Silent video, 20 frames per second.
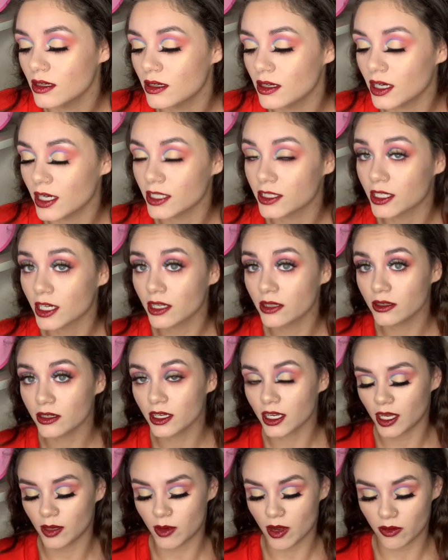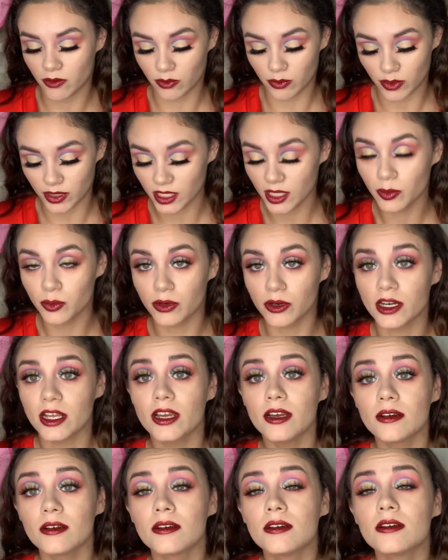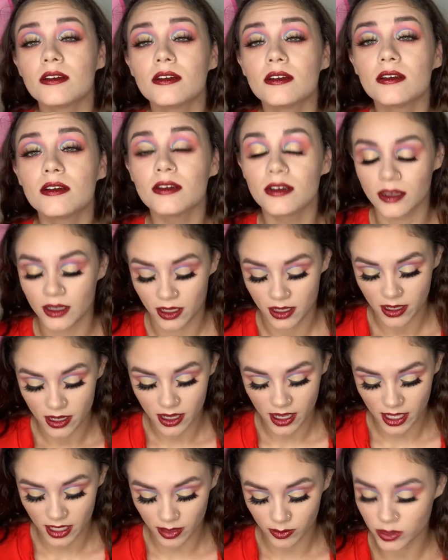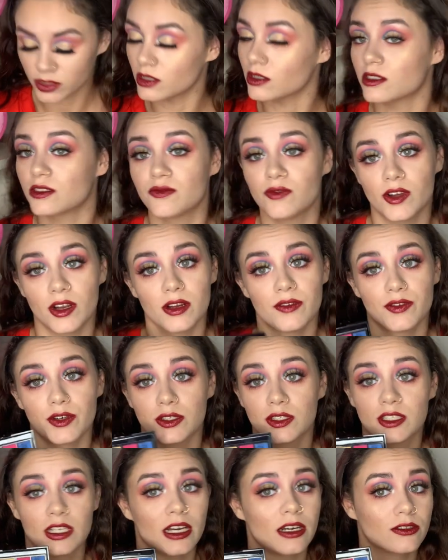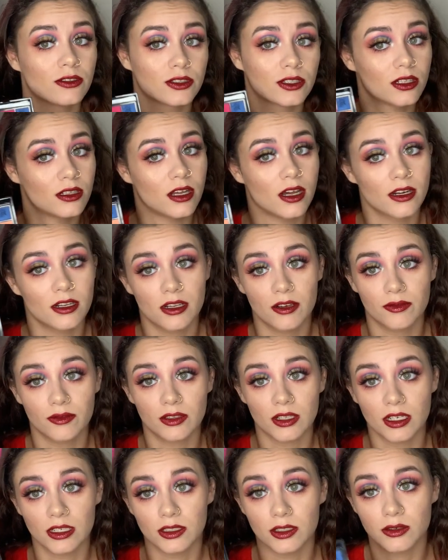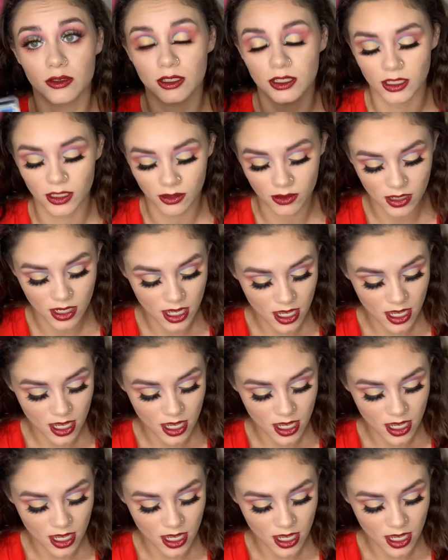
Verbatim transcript: Eyeshadow look came out really pretty, and I'm sure it's very versatile. There's a lot of different things you could do.